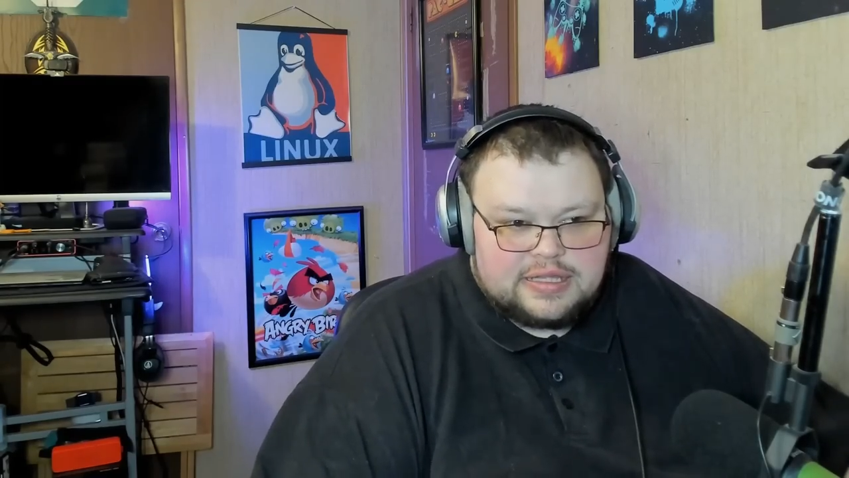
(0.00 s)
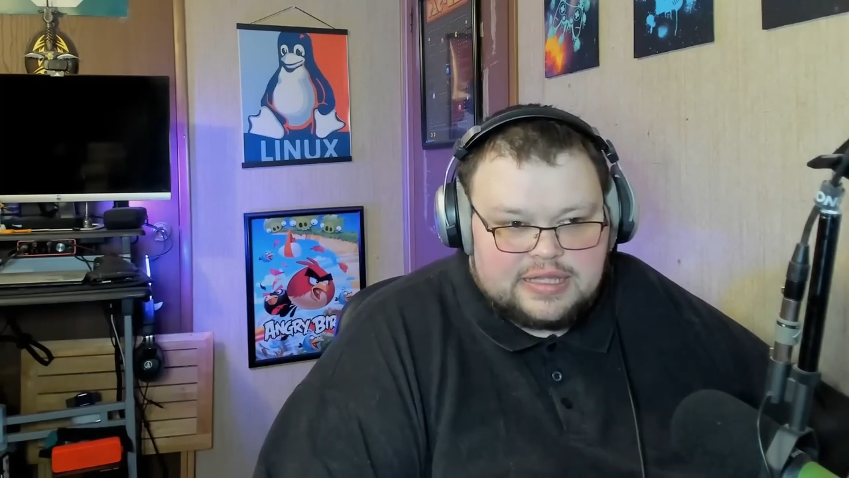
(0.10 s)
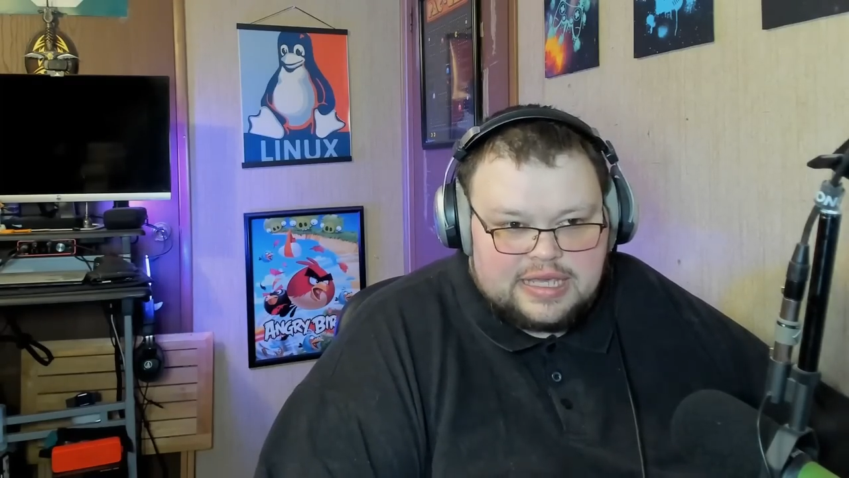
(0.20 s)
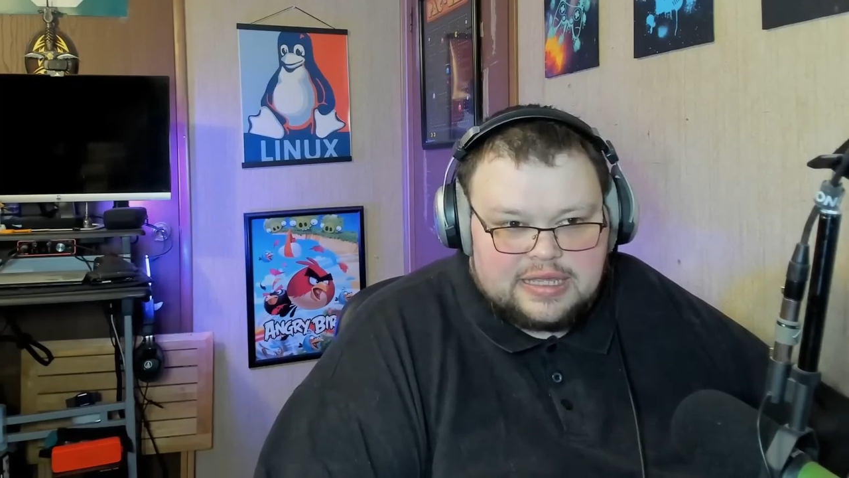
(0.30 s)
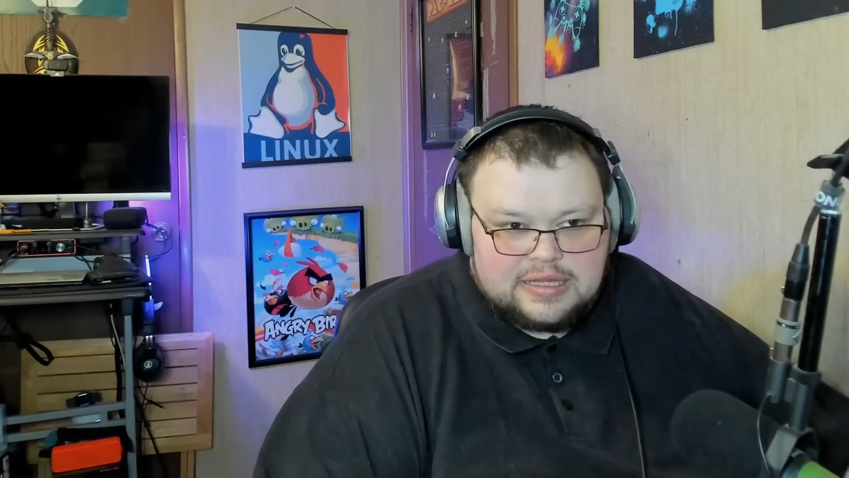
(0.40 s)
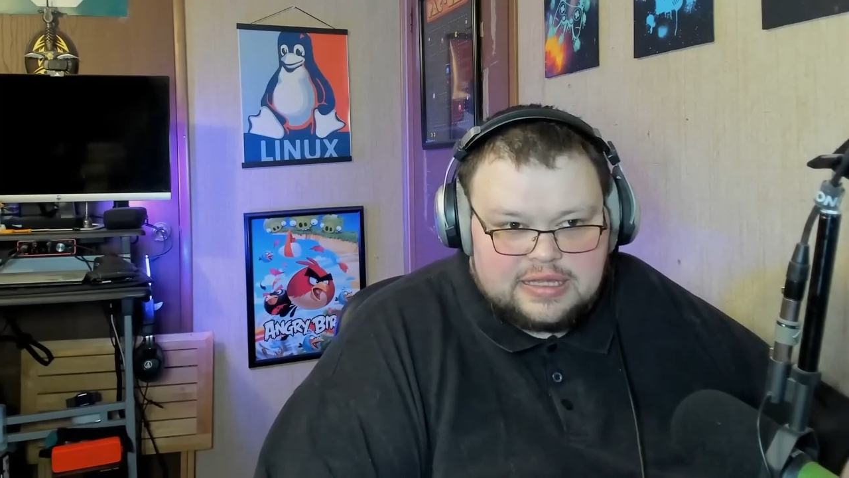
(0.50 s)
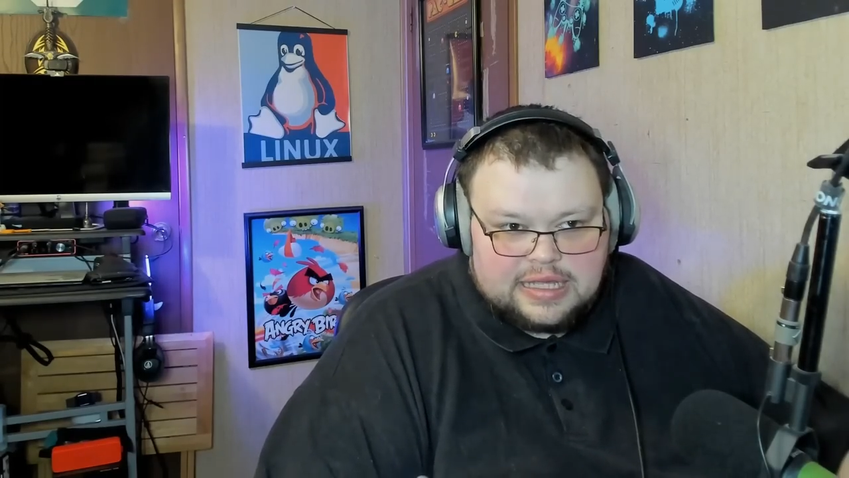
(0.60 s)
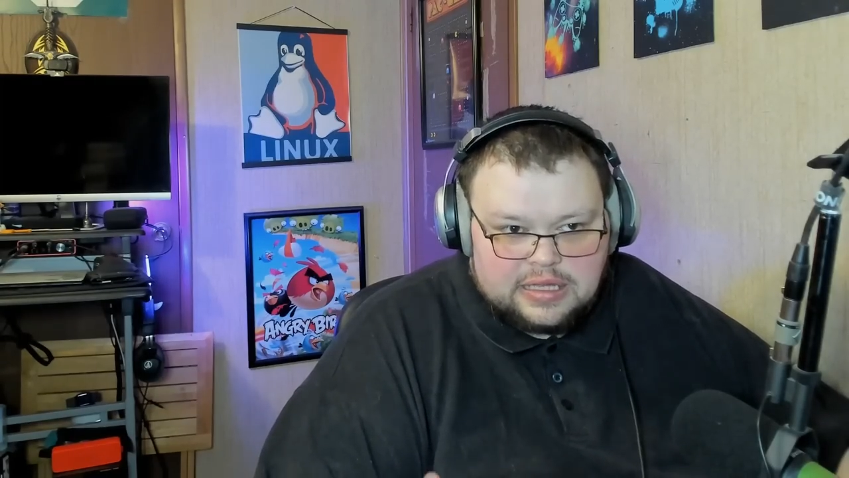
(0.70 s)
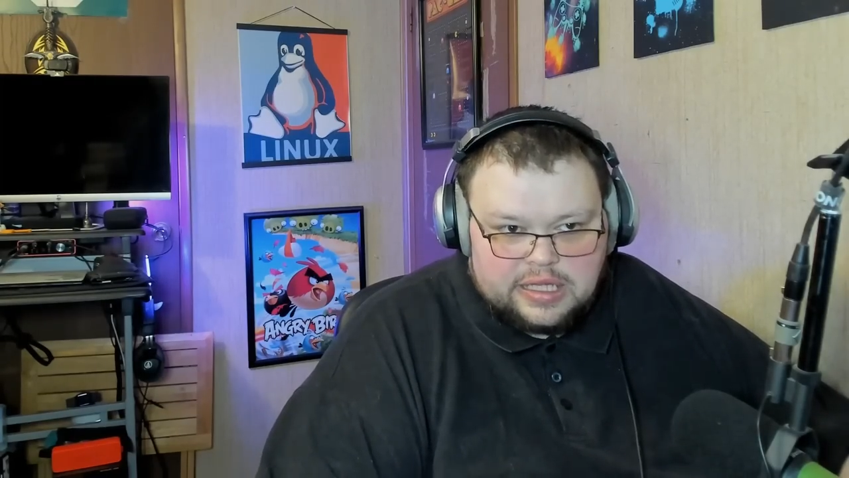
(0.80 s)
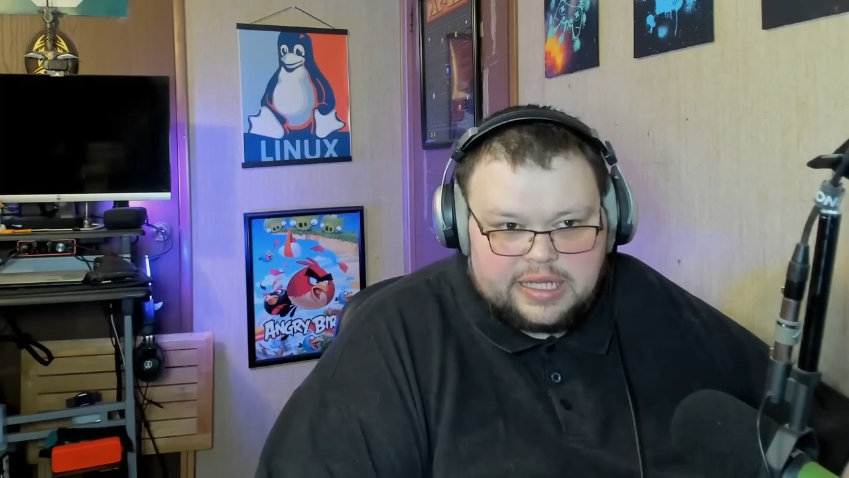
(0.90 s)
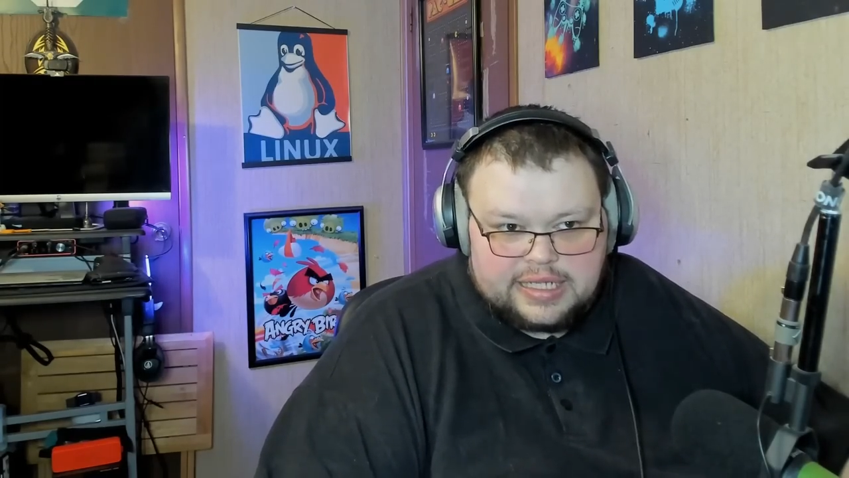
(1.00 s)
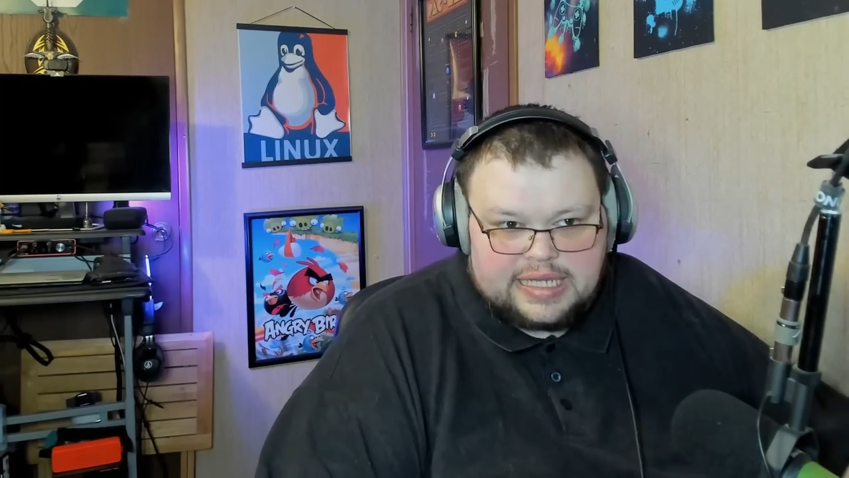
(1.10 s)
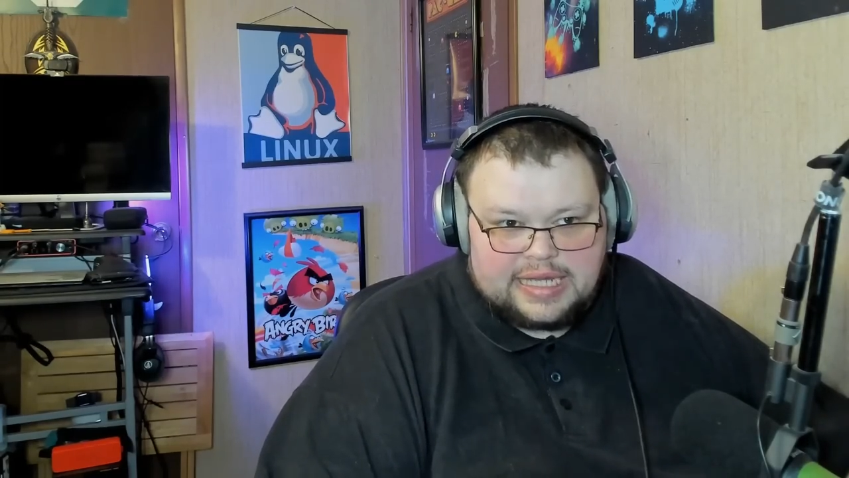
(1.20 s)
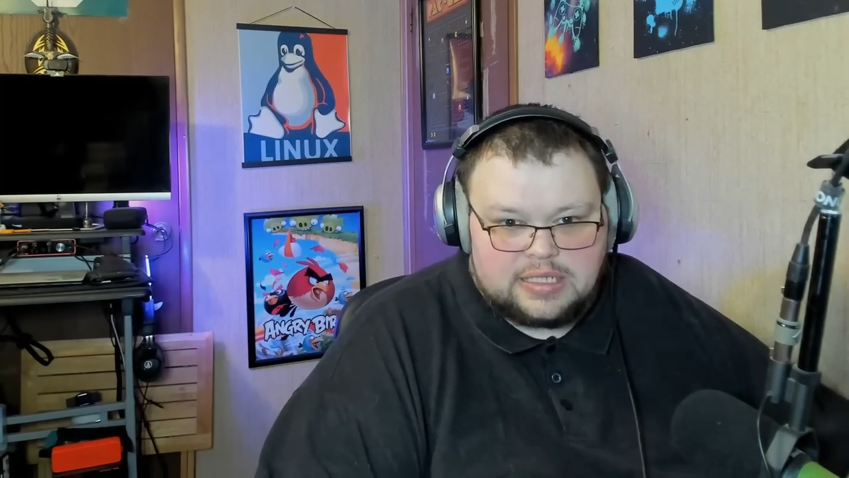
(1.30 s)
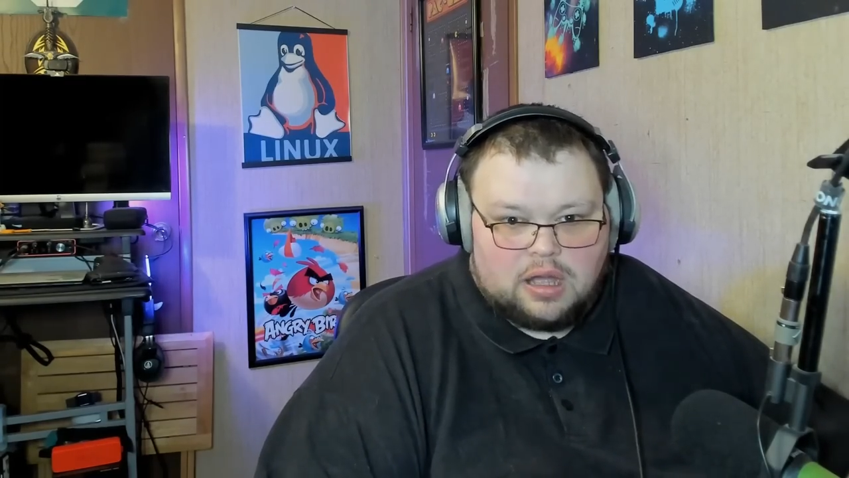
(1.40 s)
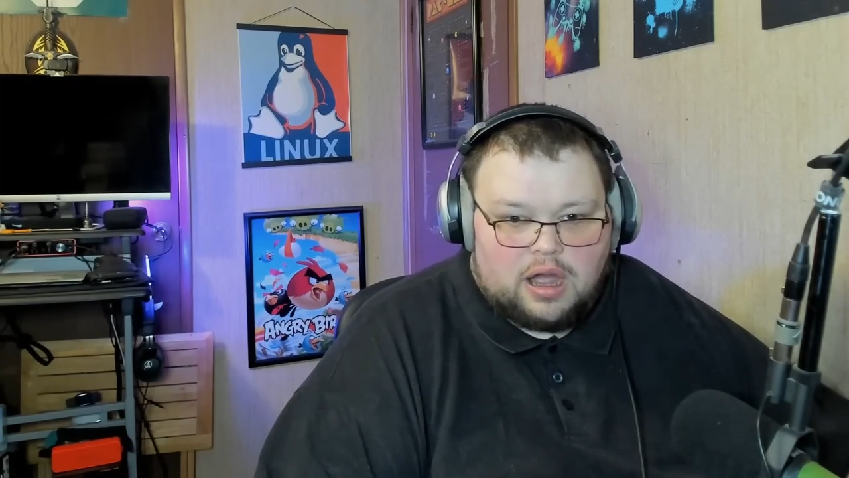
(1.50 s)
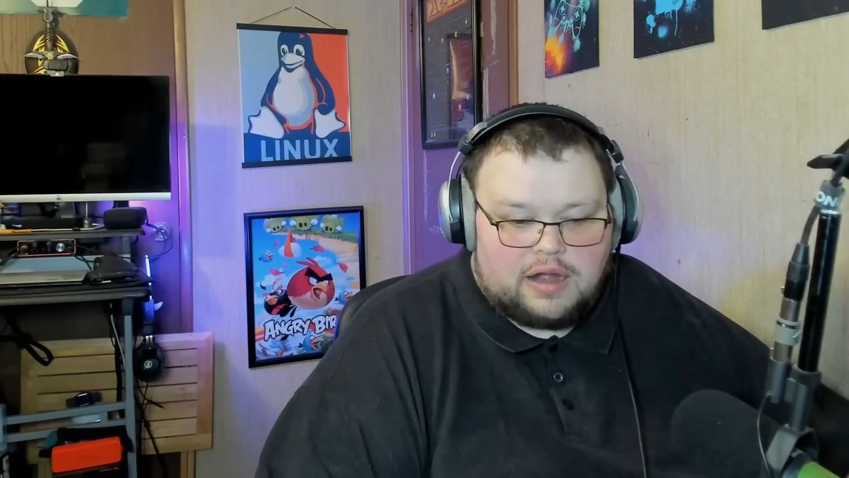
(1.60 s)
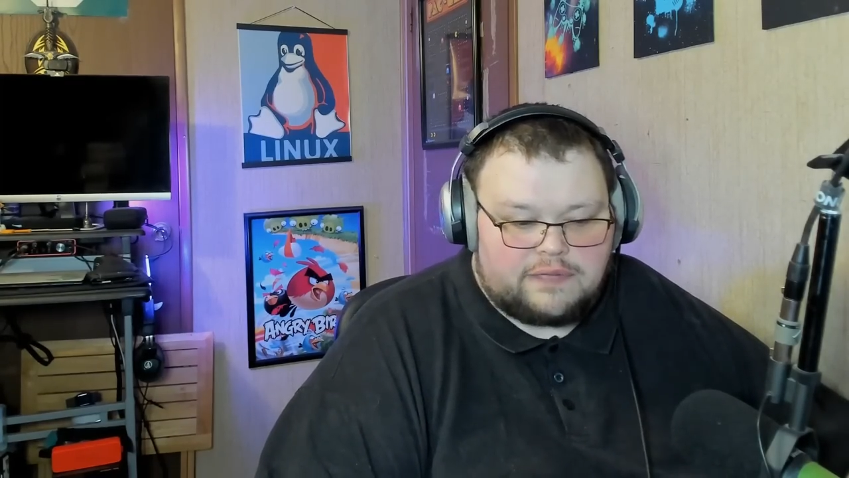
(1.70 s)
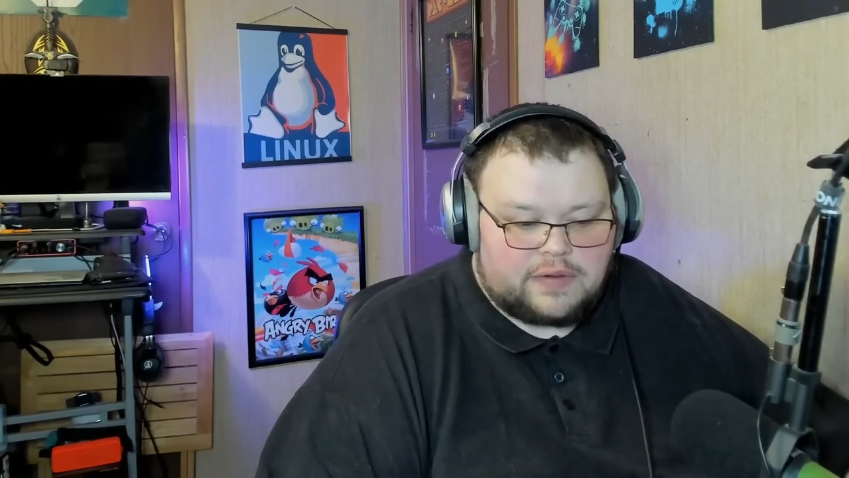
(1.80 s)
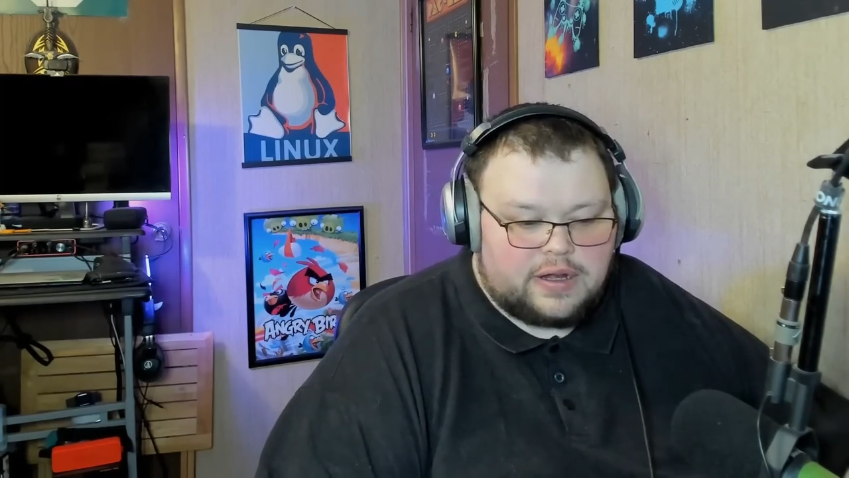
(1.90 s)
Thing that Linux has to
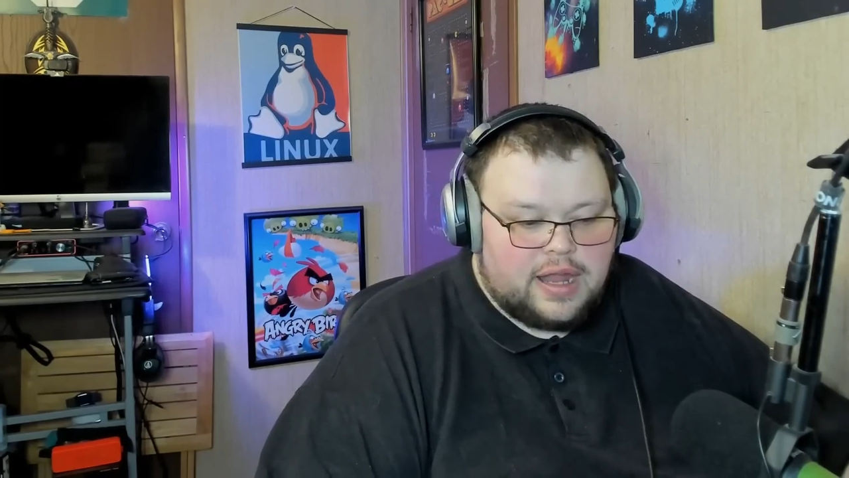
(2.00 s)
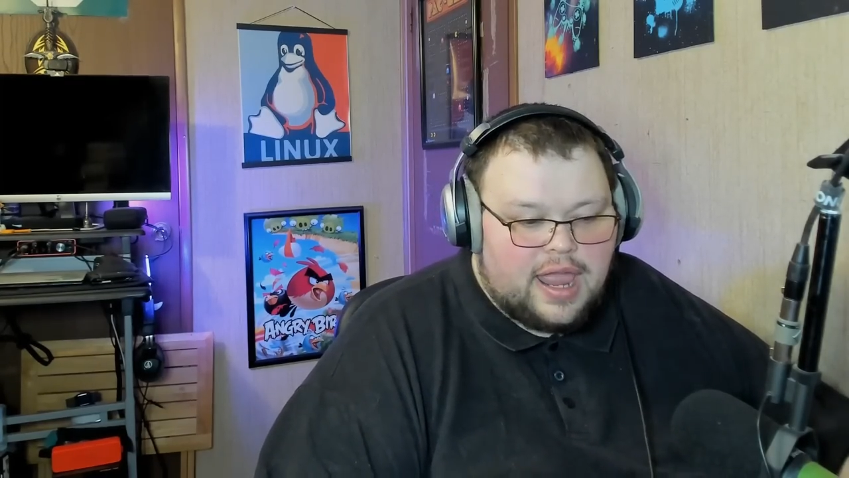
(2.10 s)
offer,